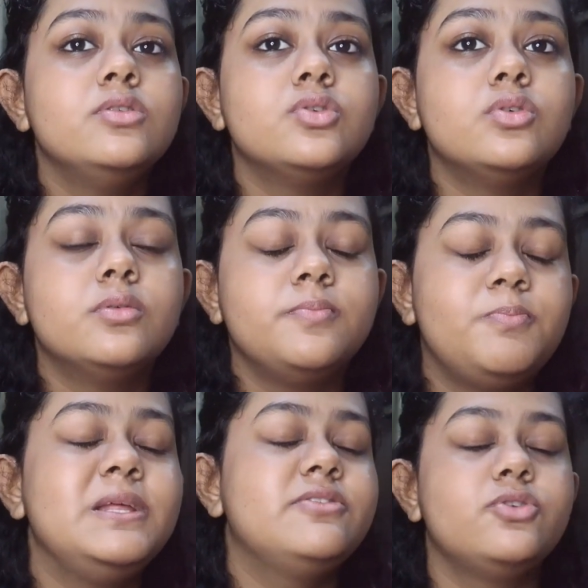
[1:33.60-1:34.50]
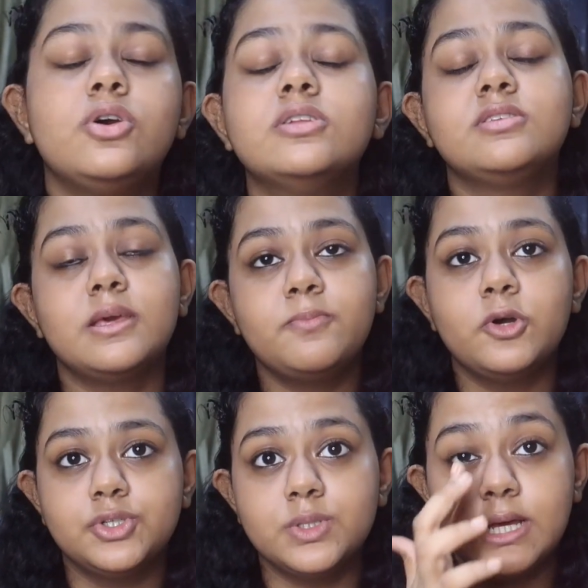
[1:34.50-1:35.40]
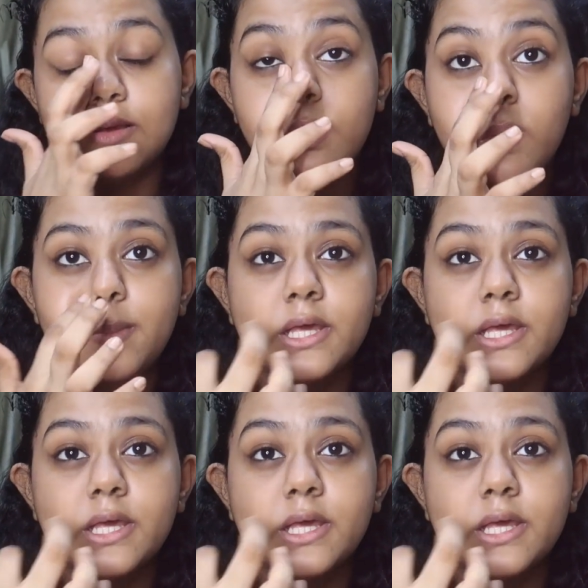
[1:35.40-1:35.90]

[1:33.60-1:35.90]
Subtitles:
So please do not skip moisturizer,